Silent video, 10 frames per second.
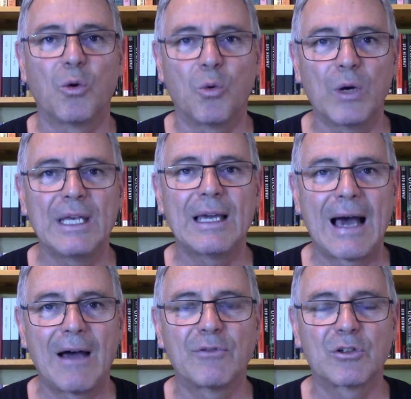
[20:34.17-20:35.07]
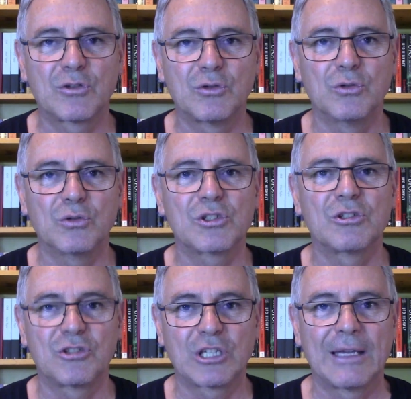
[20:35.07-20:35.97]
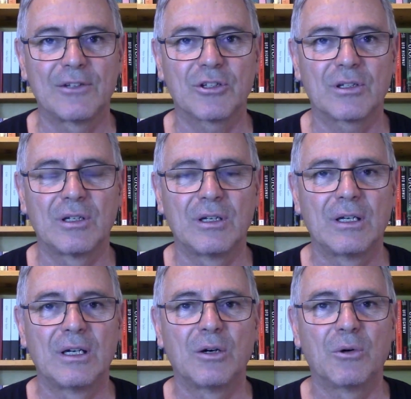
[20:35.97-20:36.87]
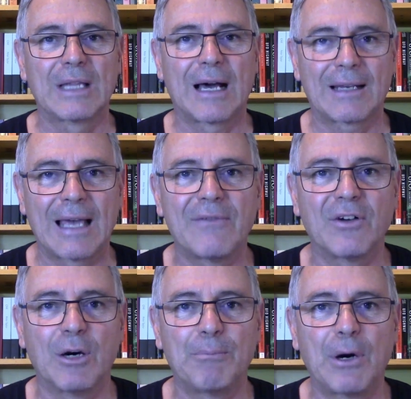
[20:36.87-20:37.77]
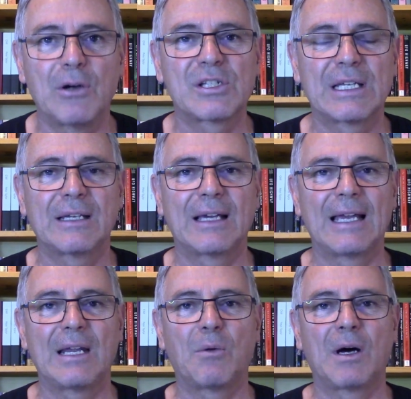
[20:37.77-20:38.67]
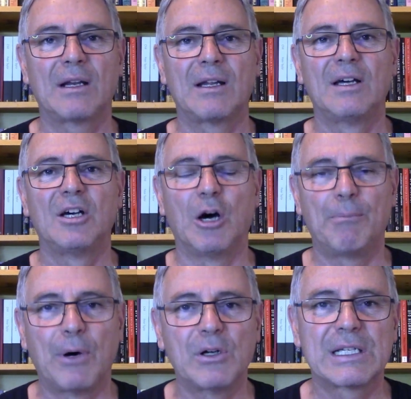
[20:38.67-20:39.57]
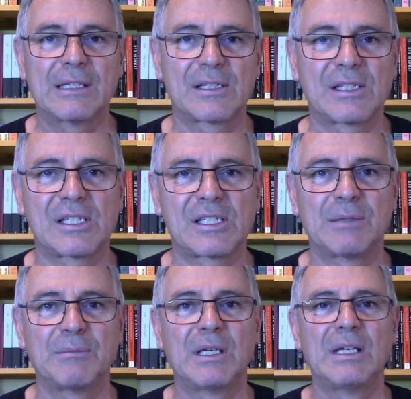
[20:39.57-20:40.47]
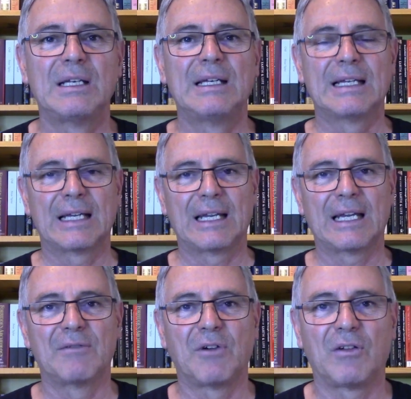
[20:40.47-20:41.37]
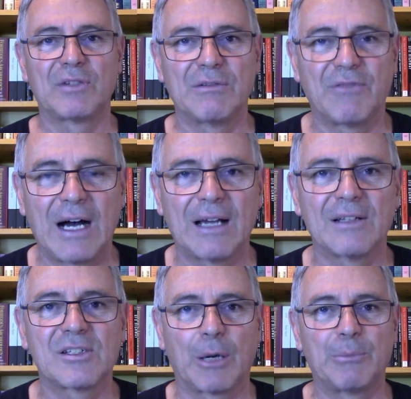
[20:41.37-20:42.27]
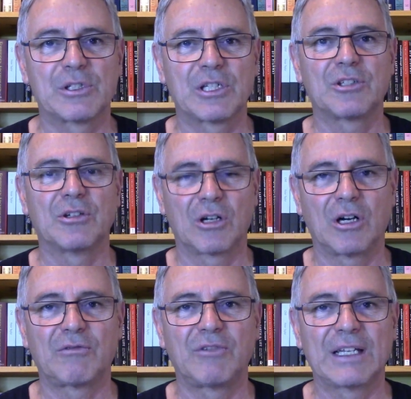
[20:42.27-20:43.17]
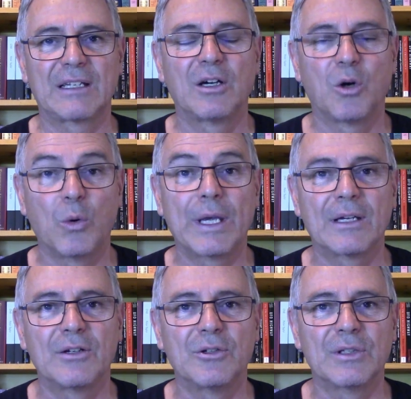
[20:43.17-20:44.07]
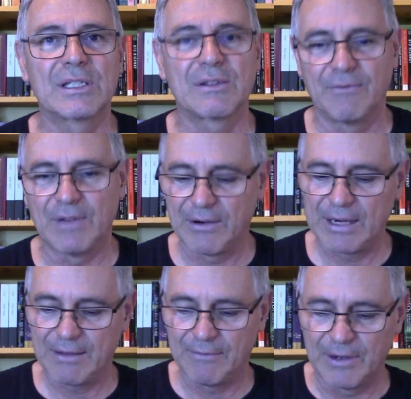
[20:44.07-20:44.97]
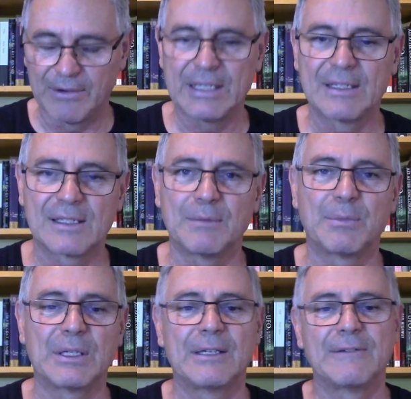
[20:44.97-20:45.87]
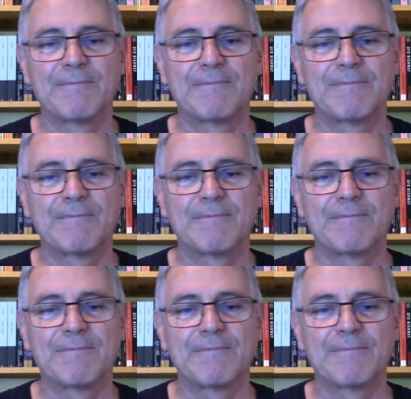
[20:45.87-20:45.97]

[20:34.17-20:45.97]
We have the tools to change it without ever opposing anyone, opposing the system, getting involved in violence, opposition, or conflict. We can do this very, very simply.